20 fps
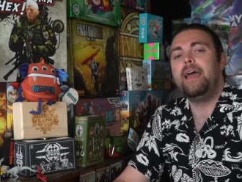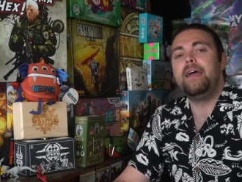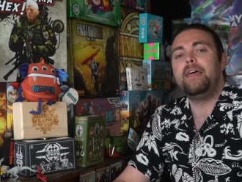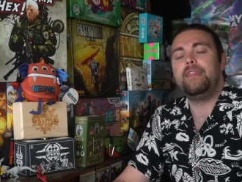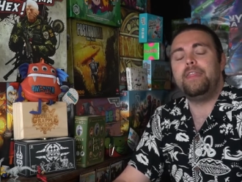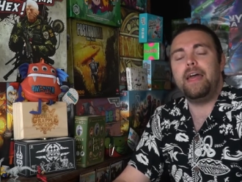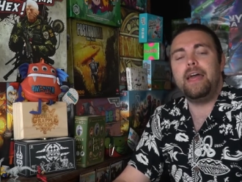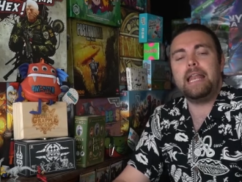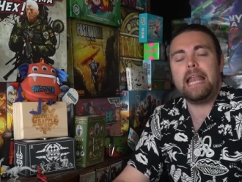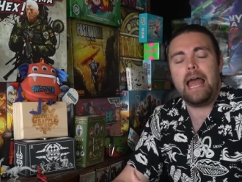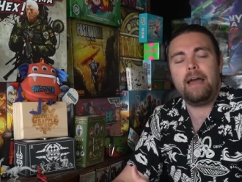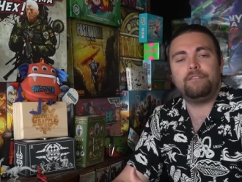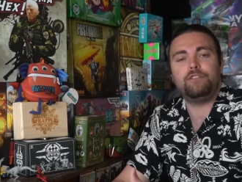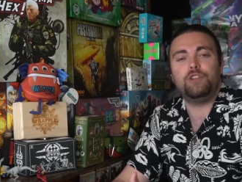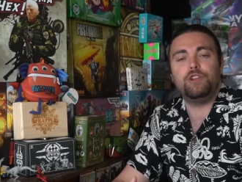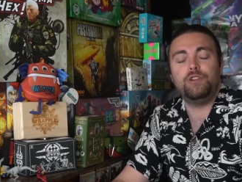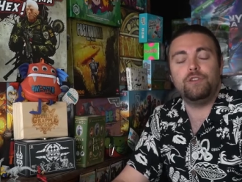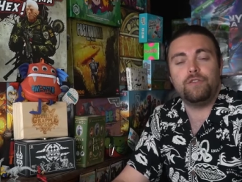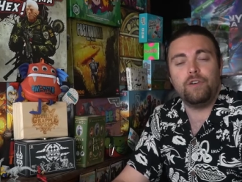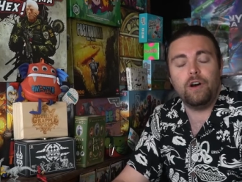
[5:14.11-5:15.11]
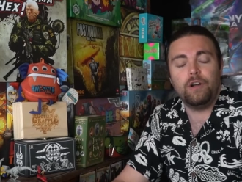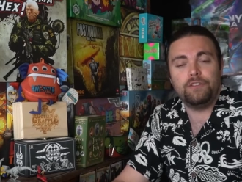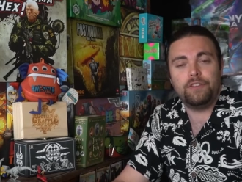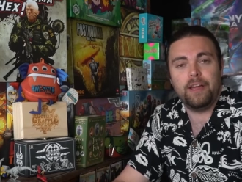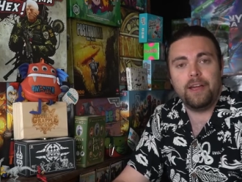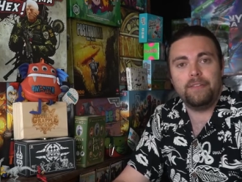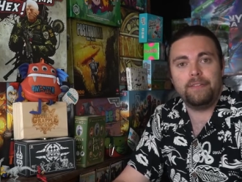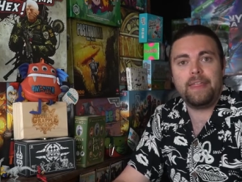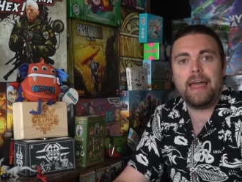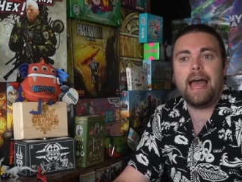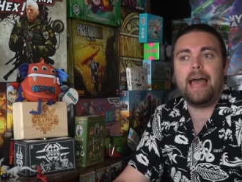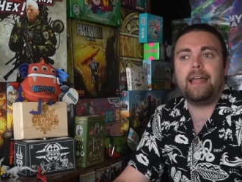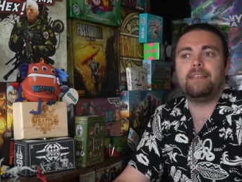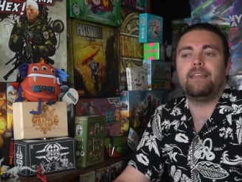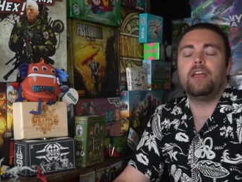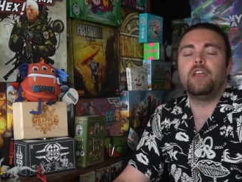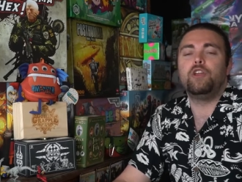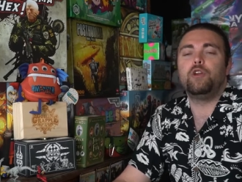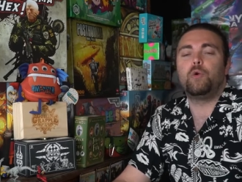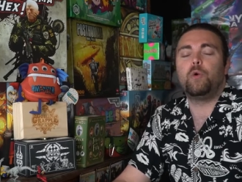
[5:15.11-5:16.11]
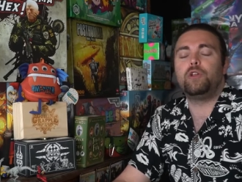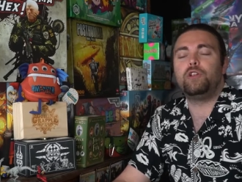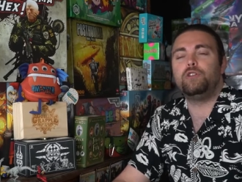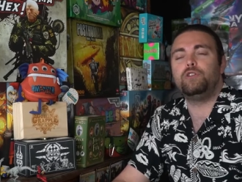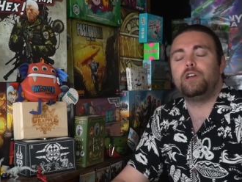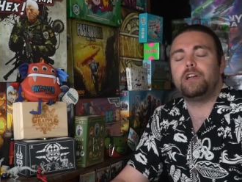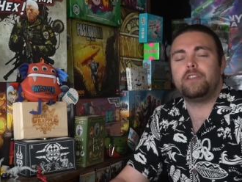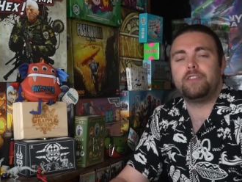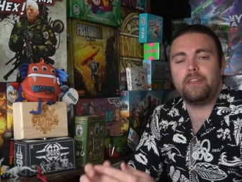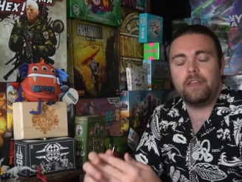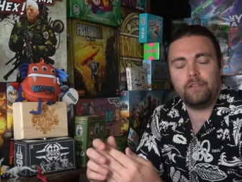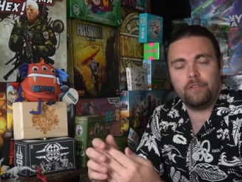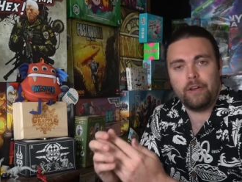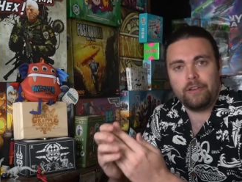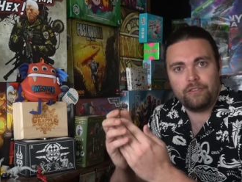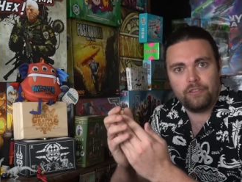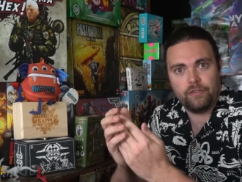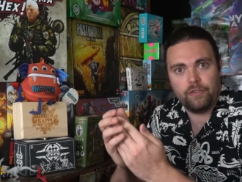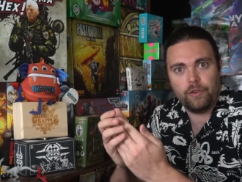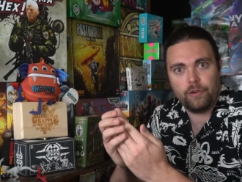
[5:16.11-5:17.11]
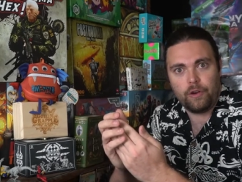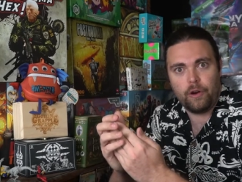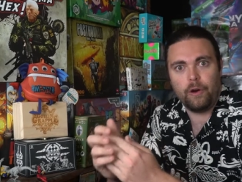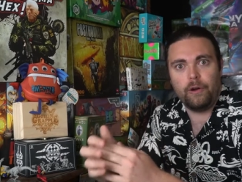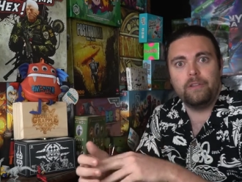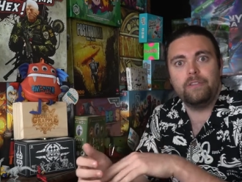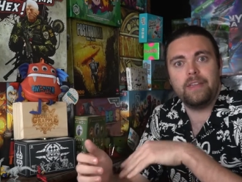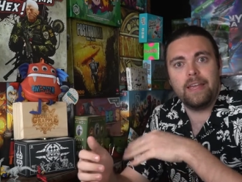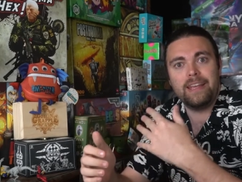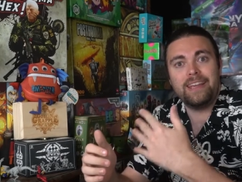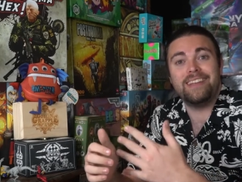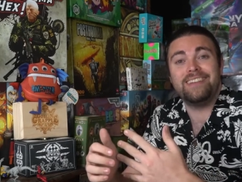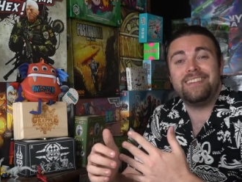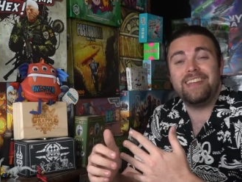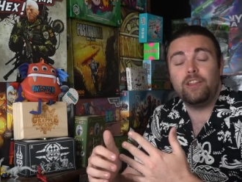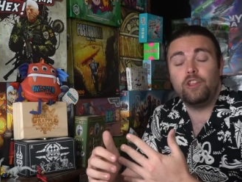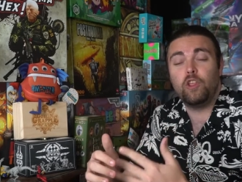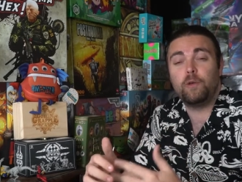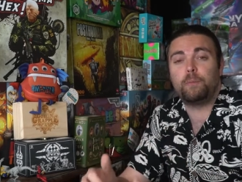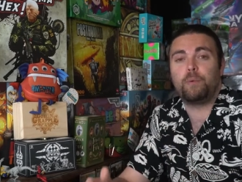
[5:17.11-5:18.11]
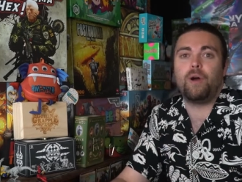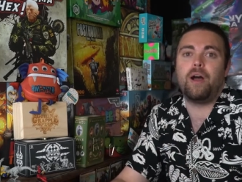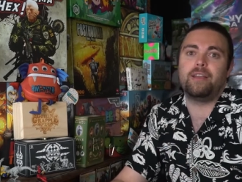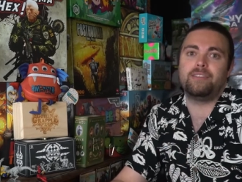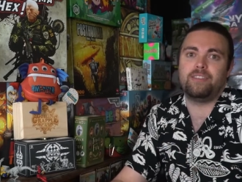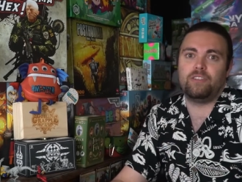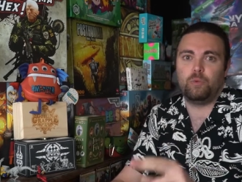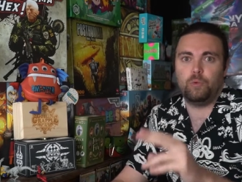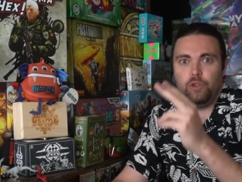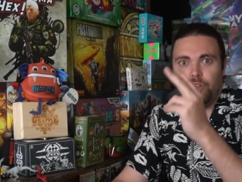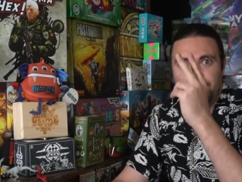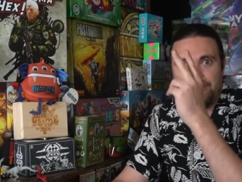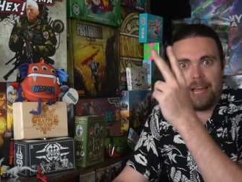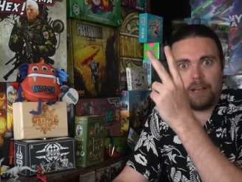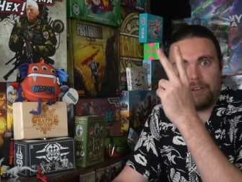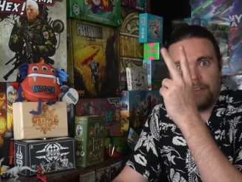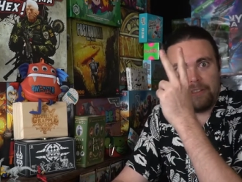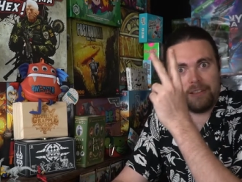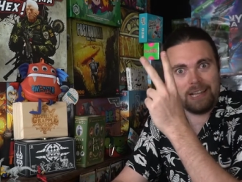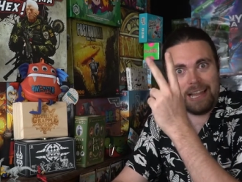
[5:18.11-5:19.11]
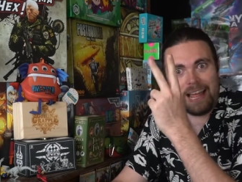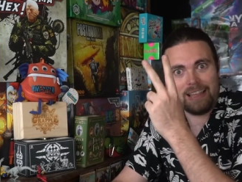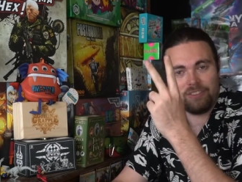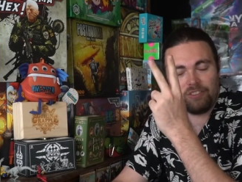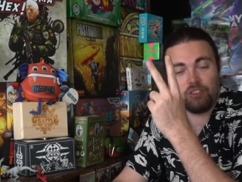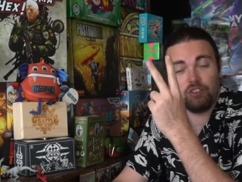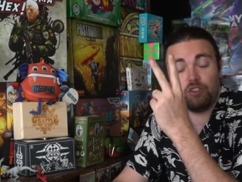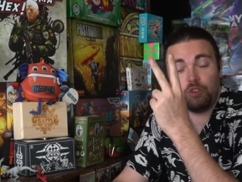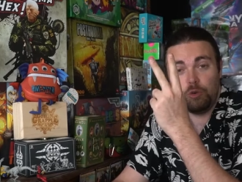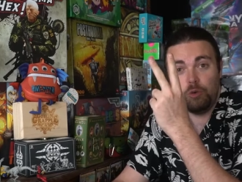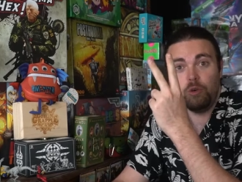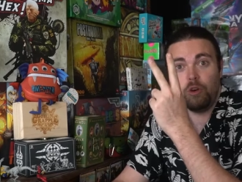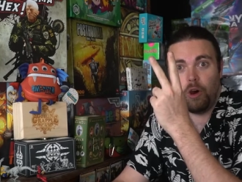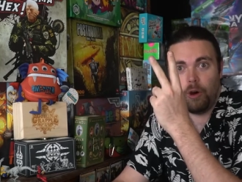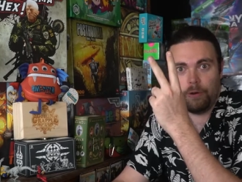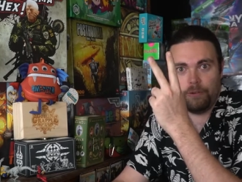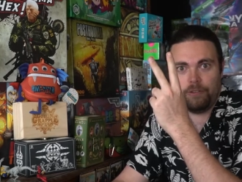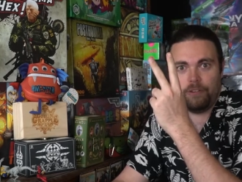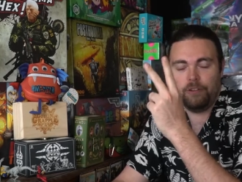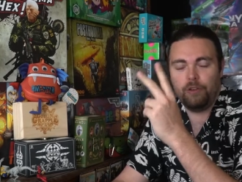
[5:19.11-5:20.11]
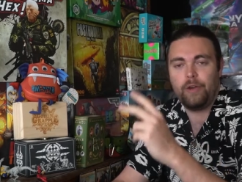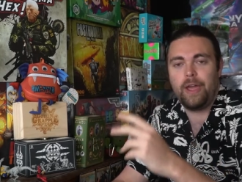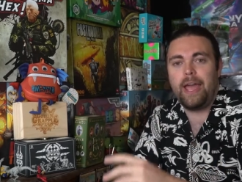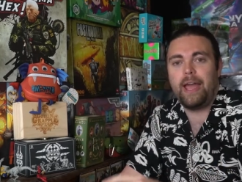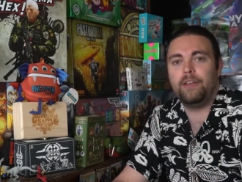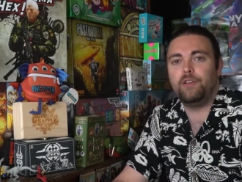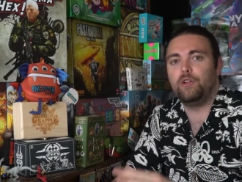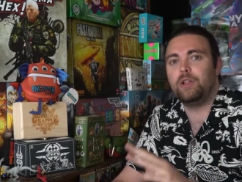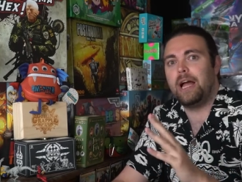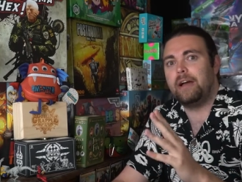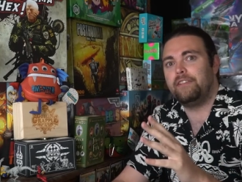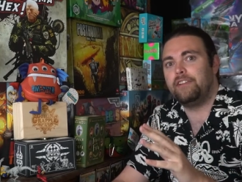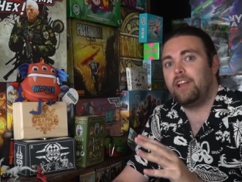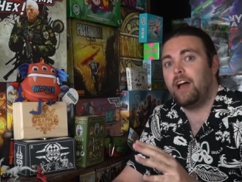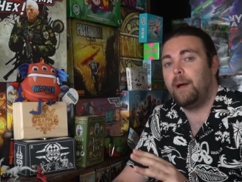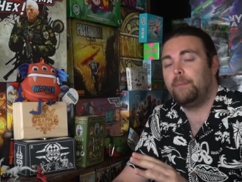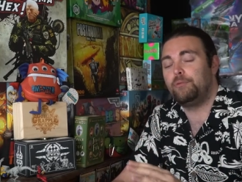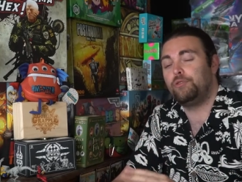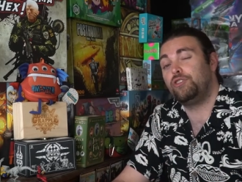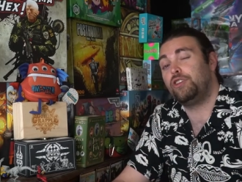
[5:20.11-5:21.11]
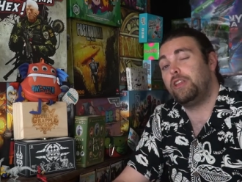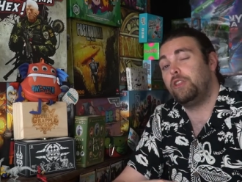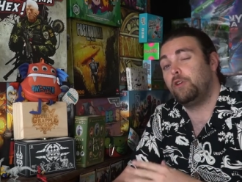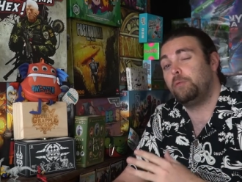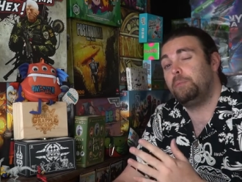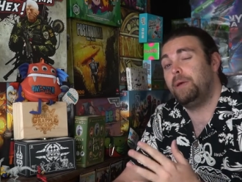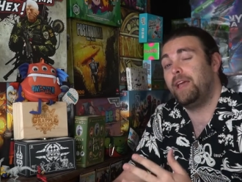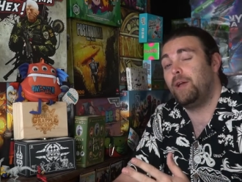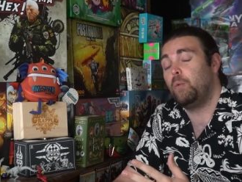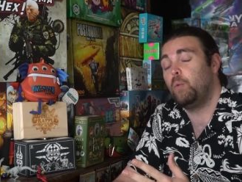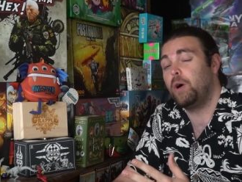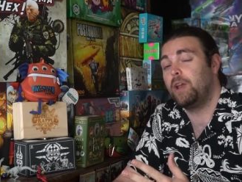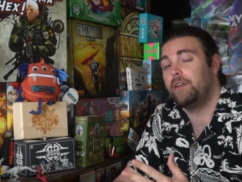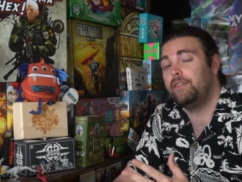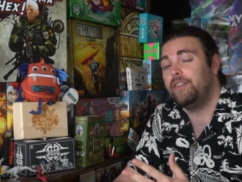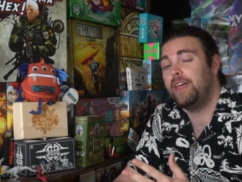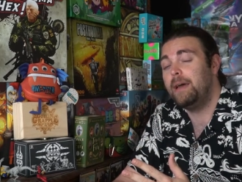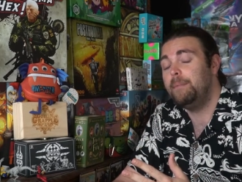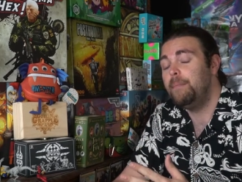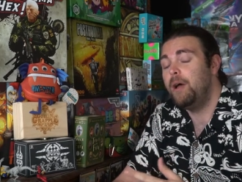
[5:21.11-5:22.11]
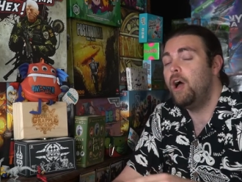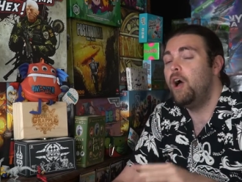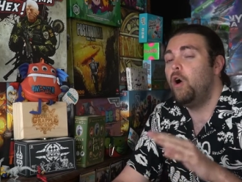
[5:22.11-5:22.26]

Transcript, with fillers: Then, after you've all done that, you're going to look at the rest of your cards and continue the process. When you get down to the last two cards in your hand, you'll have an option to either pick one of them